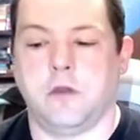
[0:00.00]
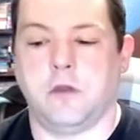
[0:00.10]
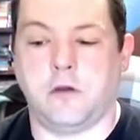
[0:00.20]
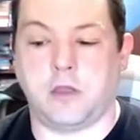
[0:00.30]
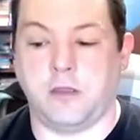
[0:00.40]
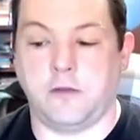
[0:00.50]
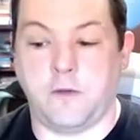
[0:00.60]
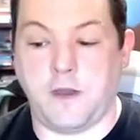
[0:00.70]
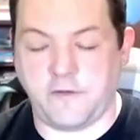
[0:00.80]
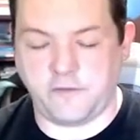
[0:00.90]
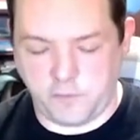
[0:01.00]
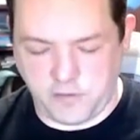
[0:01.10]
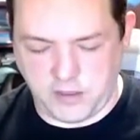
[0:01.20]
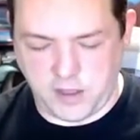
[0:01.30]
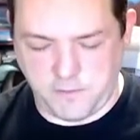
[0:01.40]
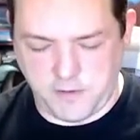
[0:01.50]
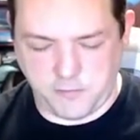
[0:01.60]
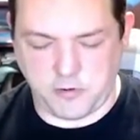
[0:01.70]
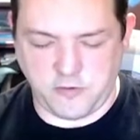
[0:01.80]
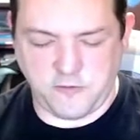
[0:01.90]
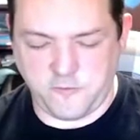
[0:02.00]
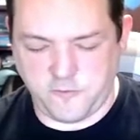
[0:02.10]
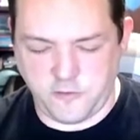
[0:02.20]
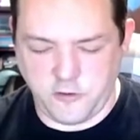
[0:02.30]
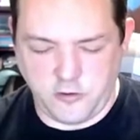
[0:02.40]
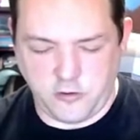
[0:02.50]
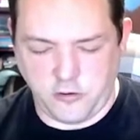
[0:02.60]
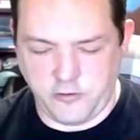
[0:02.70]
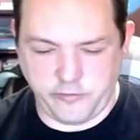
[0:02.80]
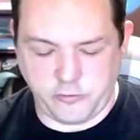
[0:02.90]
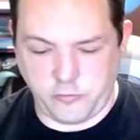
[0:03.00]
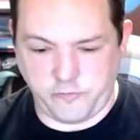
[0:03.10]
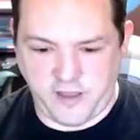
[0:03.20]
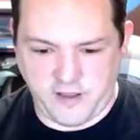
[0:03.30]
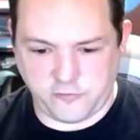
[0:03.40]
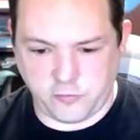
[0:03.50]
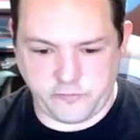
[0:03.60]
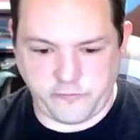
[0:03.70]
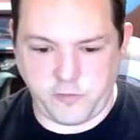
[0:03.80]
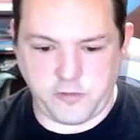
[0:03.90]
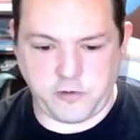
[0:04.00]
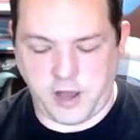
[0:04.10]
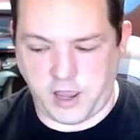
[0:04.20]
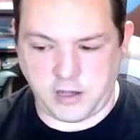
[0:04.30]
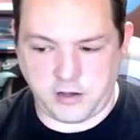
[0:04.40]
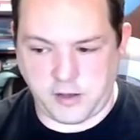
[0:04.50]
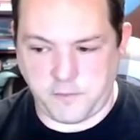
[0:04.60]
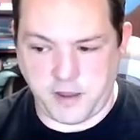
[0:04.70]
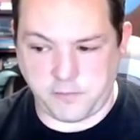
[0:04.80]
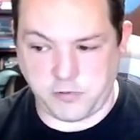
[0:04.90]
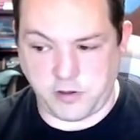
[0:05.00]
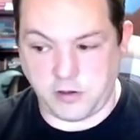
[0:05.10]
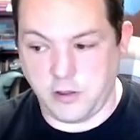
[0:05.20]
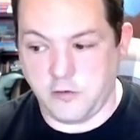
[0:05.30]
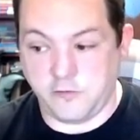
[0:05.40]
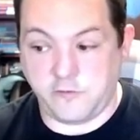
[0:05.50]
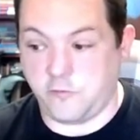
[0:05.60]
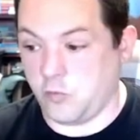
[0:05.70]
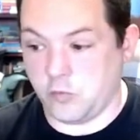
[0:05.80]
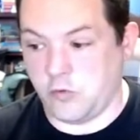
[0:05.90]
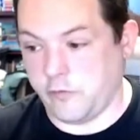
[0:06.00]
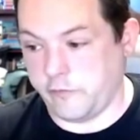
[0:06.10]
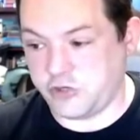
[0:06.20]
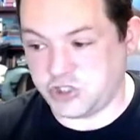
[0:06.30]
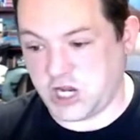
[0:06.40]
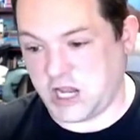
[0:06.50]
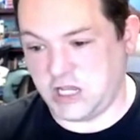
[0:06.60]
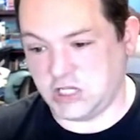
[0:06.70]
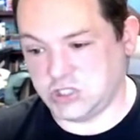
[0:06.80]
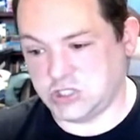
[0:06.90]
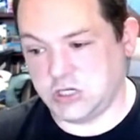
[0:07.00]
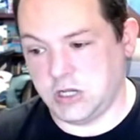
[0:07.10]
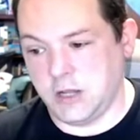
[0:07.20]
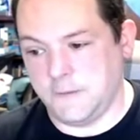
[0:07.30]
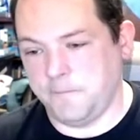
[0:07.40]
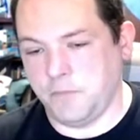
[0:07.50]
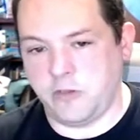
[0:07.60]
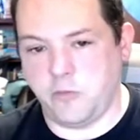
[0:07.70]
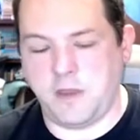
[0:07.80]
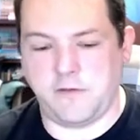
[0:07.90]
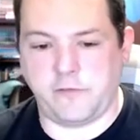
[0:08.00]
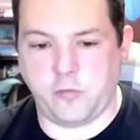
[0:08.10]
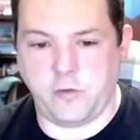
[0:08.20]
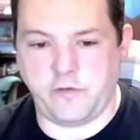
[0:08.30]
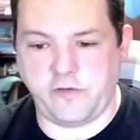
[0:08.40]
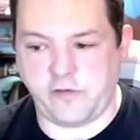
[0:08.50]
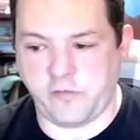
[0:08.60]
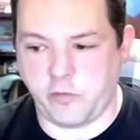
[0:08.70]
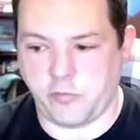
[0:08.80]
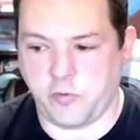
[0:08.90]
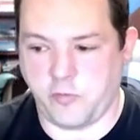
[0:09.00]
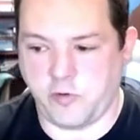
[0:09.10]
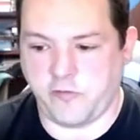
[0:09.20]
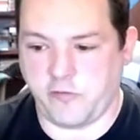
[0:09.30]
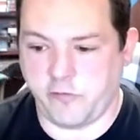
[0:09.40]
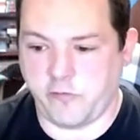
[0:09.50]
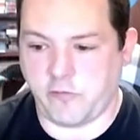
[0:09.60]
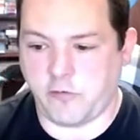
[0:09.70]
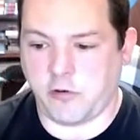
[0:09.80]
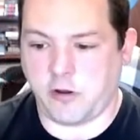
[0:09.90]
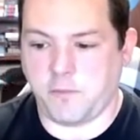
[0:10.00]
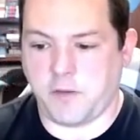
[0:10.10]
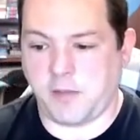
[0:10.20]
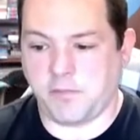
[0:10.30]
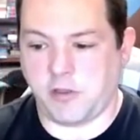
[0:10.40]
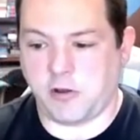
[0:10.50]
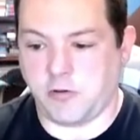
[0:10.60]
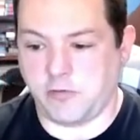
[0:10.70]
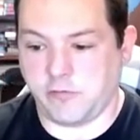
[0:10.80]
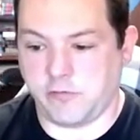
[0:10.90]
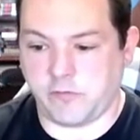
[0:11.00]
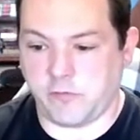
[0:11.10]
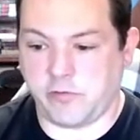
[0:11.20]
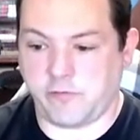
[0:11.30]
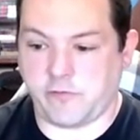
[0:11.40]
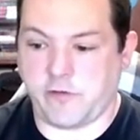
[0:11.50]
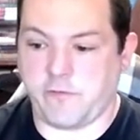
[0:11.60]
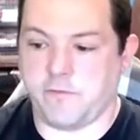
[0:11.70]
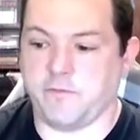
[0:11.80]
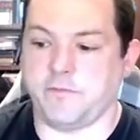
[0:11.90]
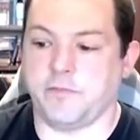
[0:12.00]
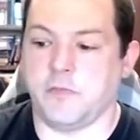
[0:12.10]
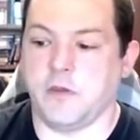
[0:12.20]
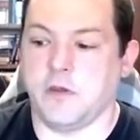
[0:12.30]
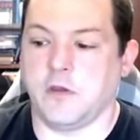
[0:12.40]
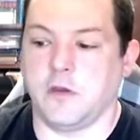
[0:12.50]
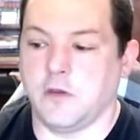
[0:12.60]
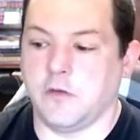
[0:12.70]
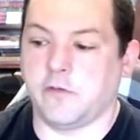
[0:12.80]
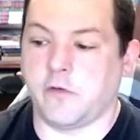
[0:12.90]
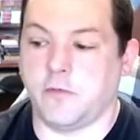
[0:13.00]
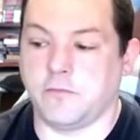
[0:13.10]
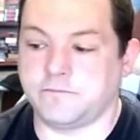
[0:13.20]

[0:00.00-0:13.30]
okay, you have to be a member of all the groups afterwards to be able to edit a pipeline. So if your roles change, you may have to reset some of the permissions on a pipeline on some of this stuff. So